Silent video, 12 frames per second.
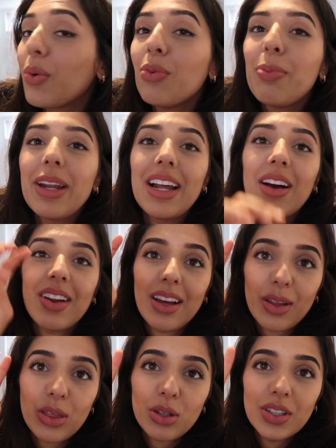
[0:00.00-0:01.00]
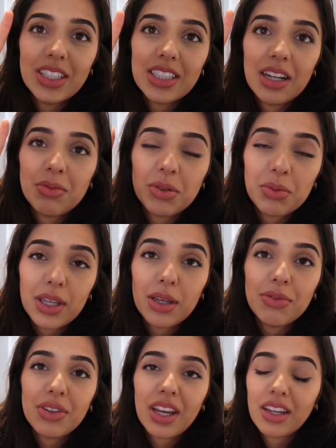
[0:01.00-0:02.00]
We've been out like three times and we
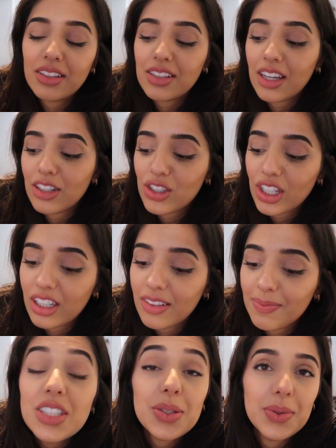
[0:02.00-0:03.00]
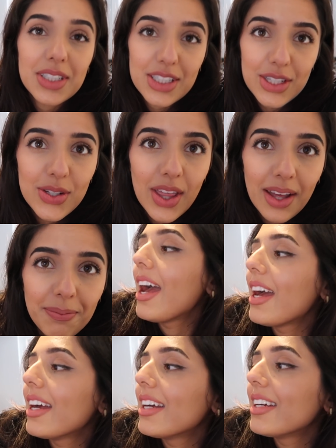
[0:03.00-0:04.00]
keep forgetting to get chicken. So we need to do that.
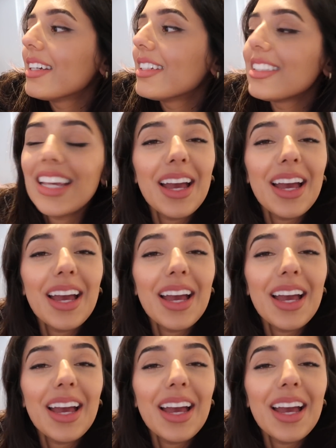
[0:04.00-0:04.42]
And